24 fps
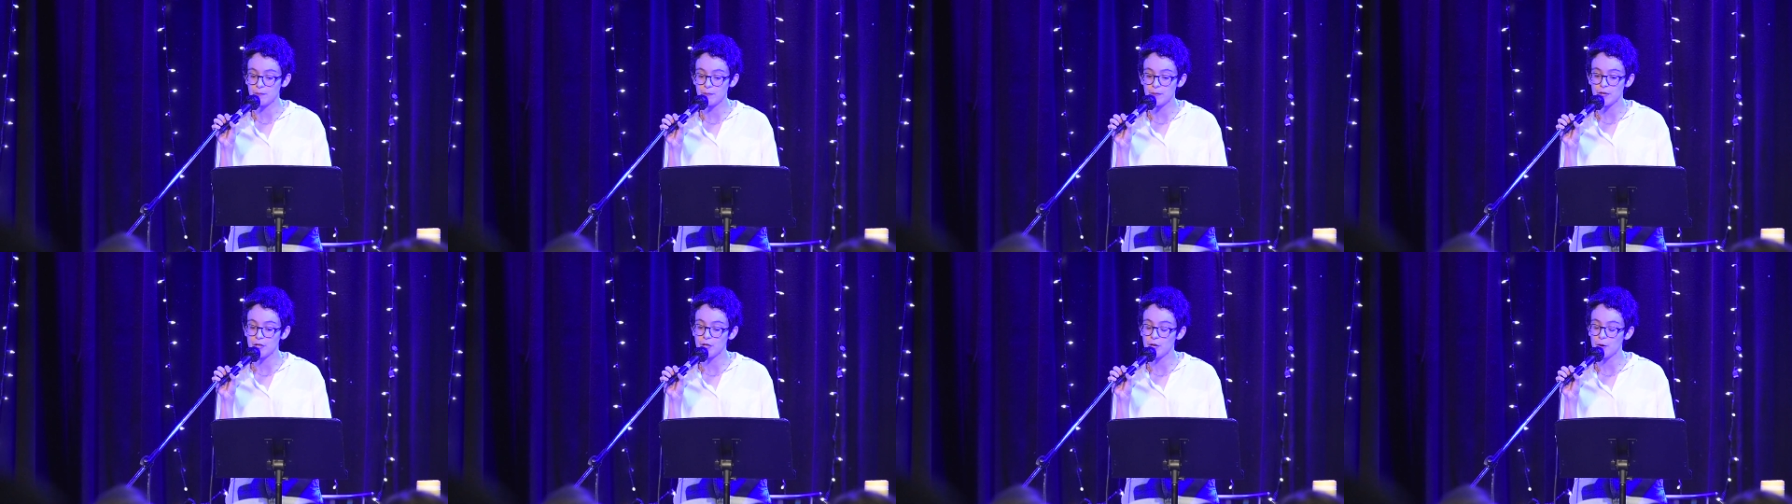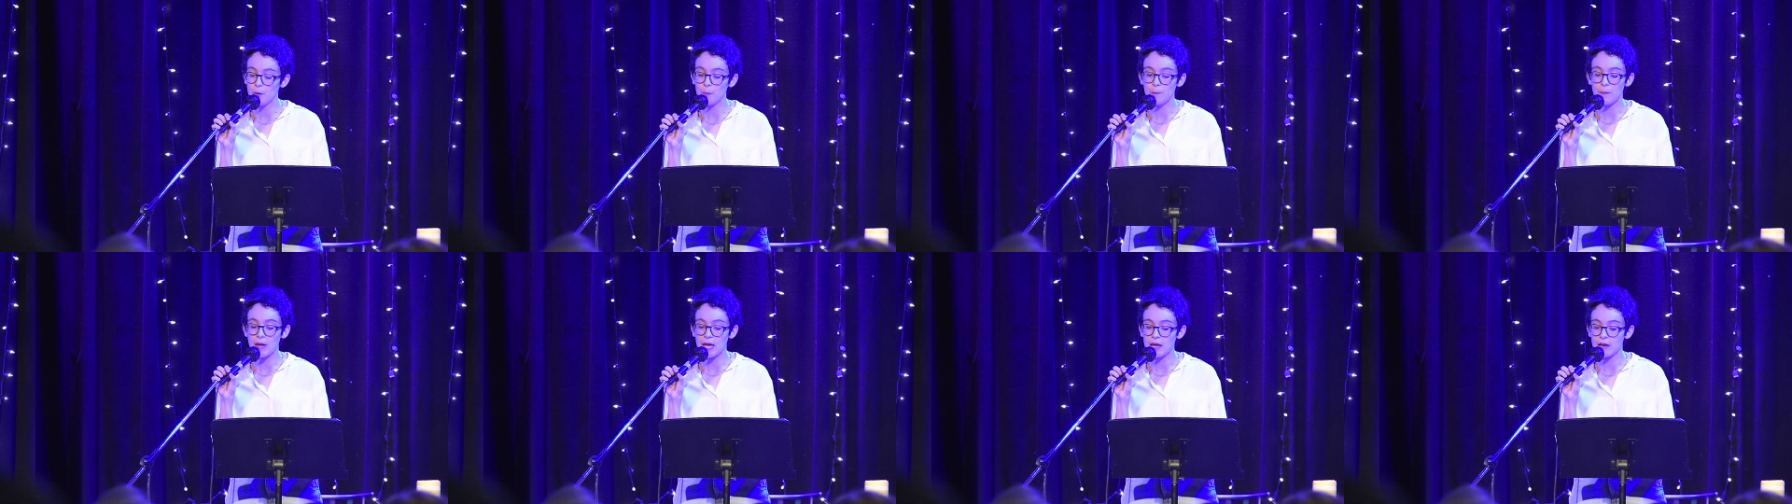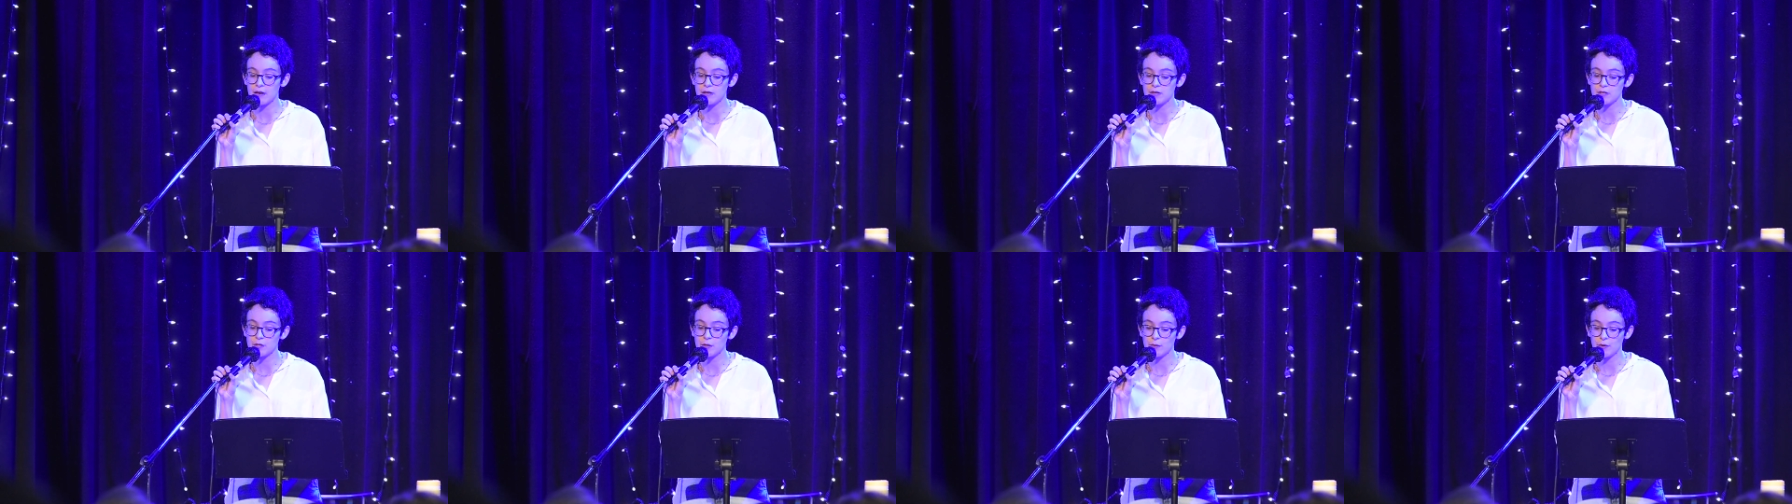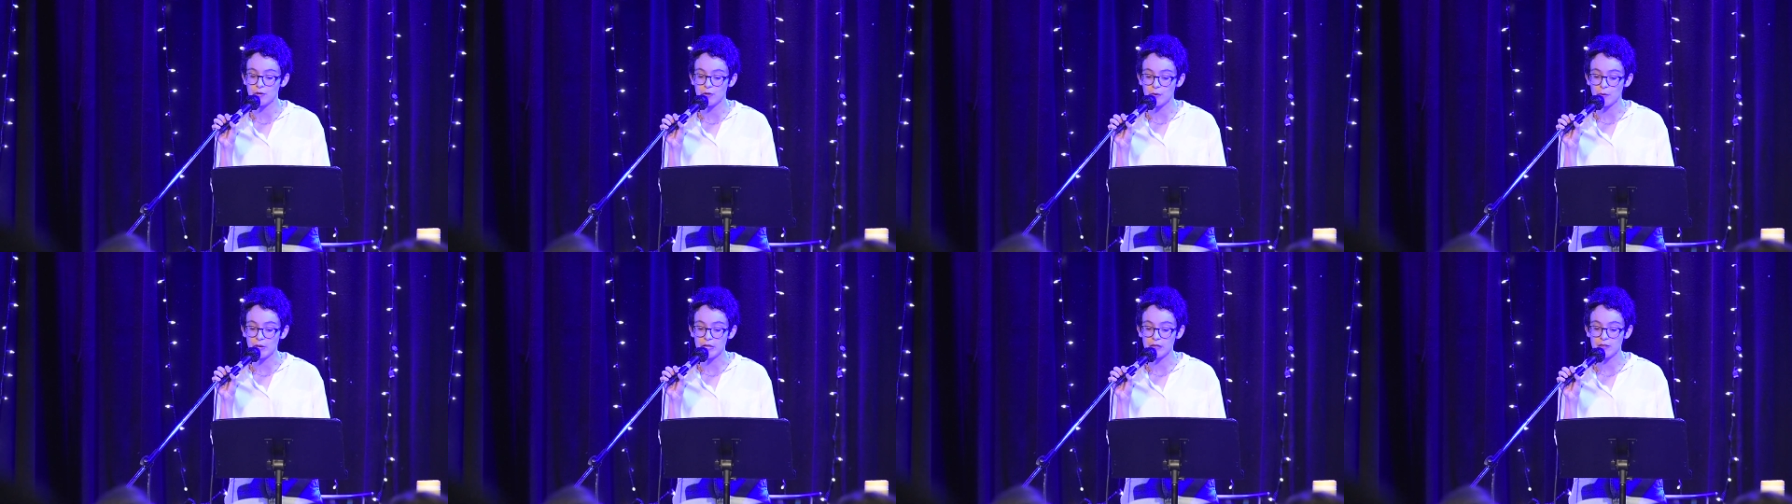but no man to
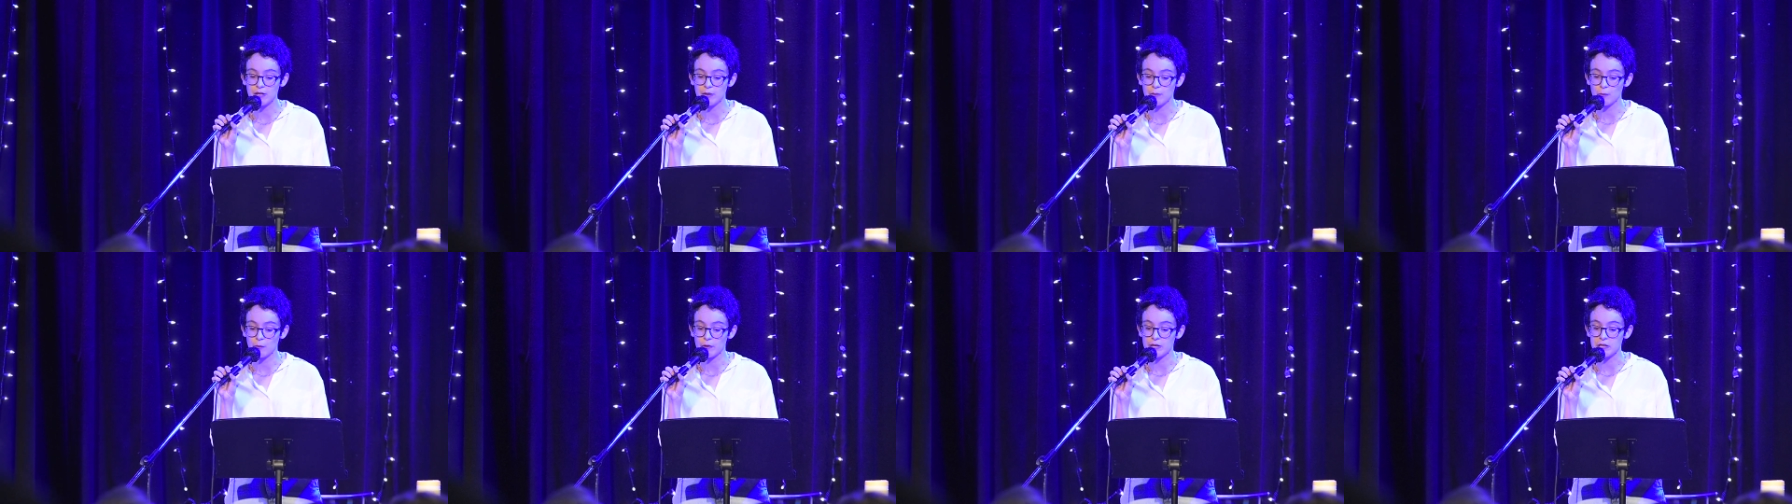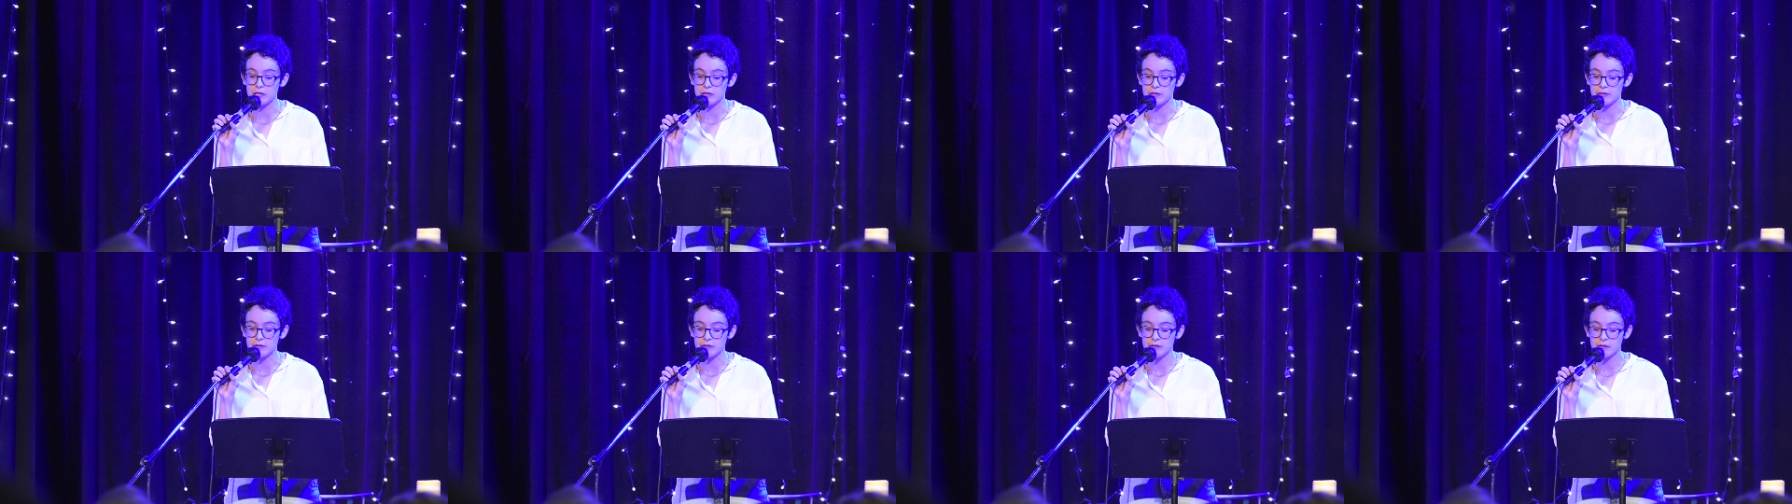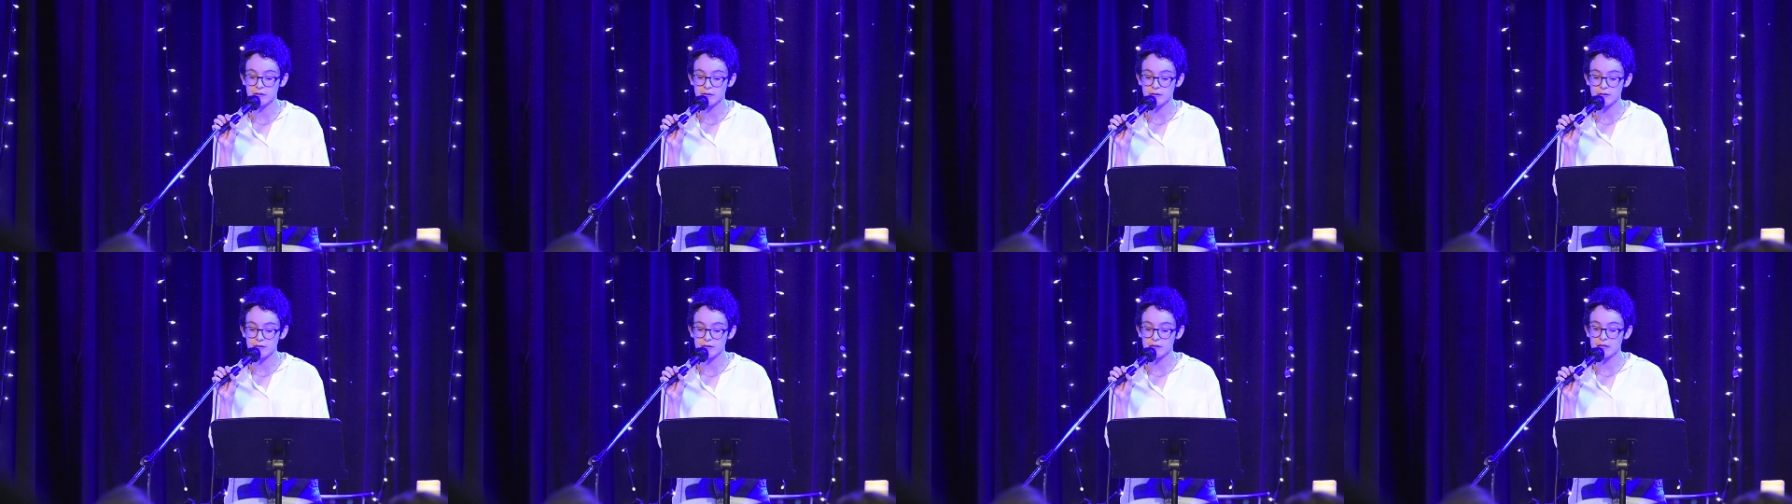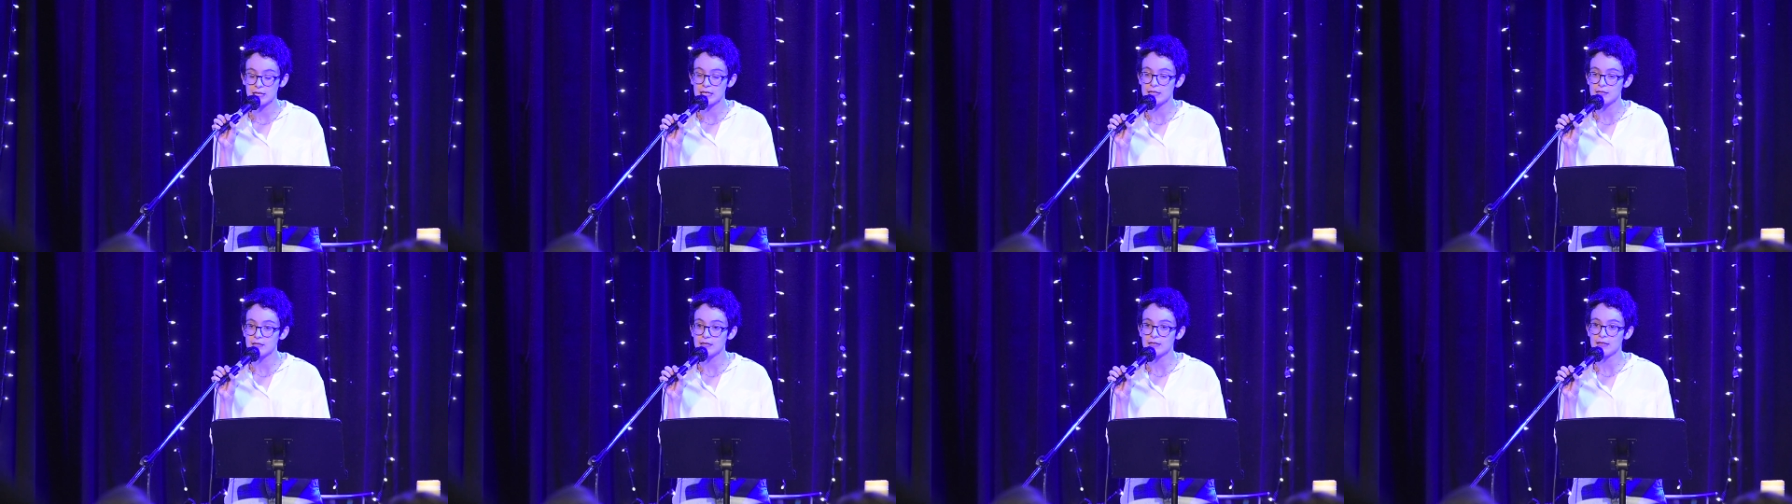anoint them real.
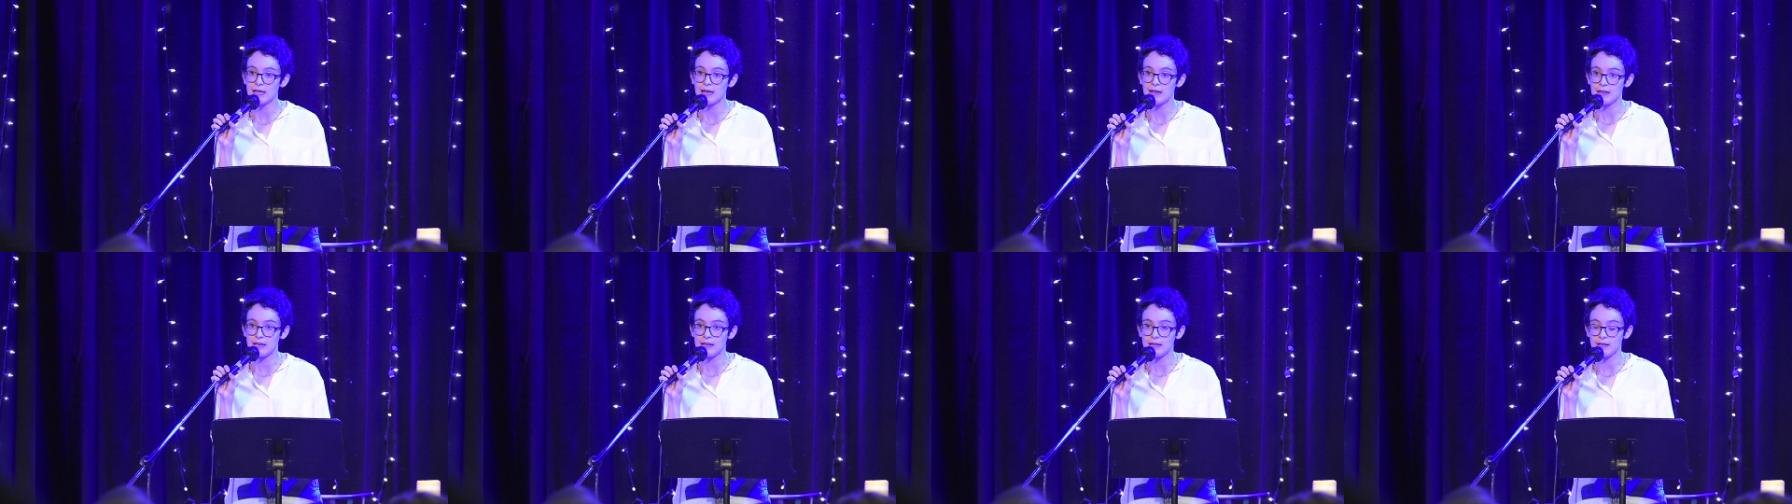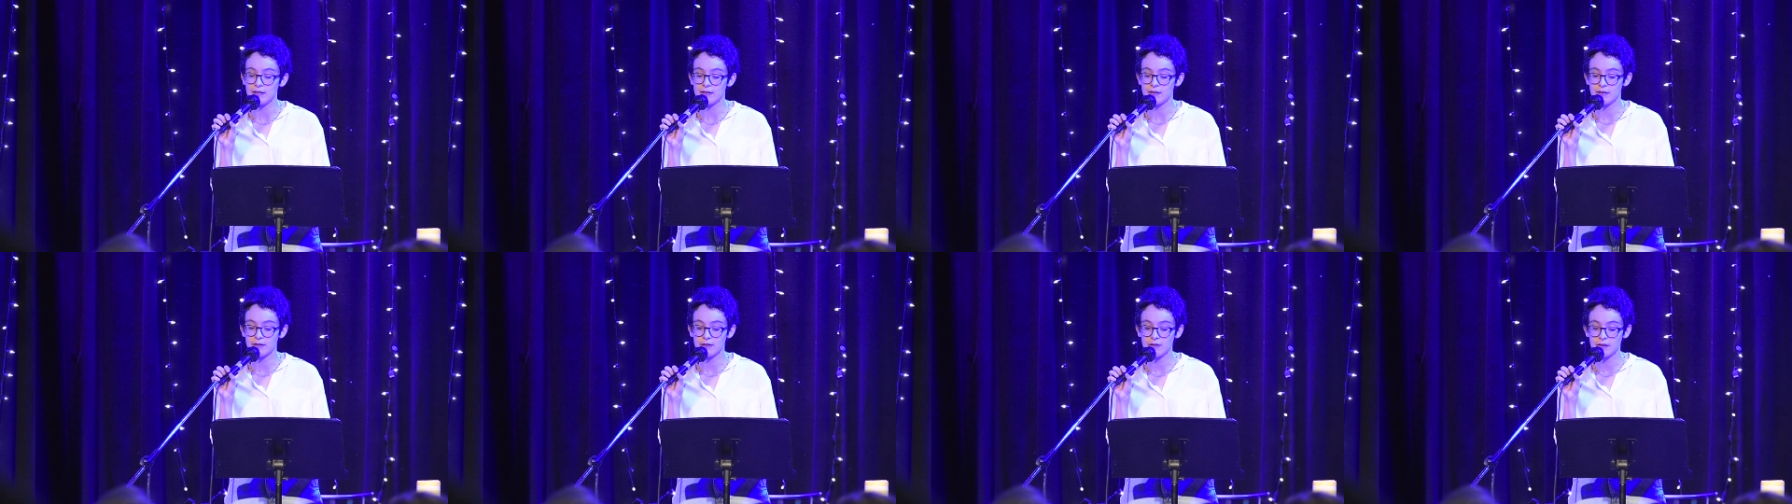Isn't that it?